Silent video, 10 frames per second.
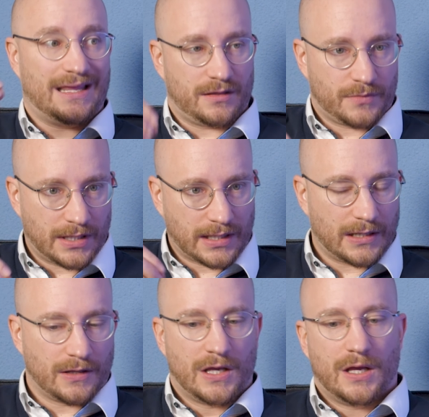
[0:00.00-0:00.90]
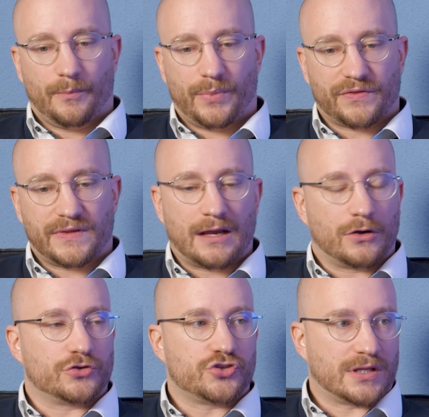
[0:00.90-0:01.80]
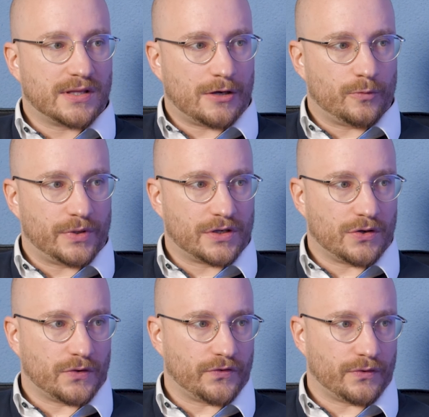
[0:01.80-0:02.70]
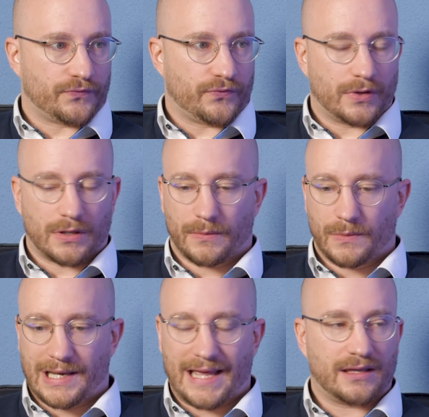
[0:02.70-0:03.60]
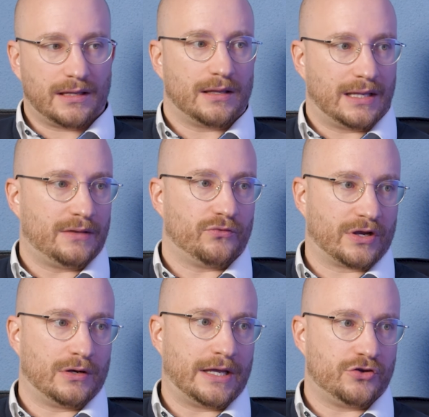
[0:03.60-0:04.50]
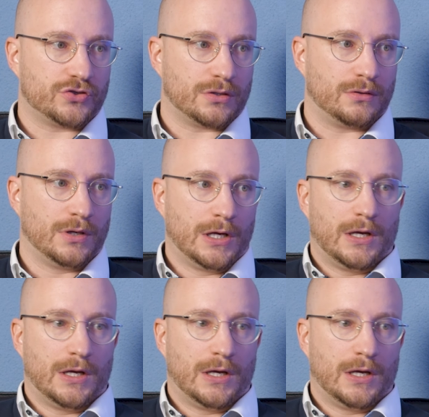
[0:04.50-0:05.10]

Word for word: in the market but then got shut down because of uh, lack in regulation.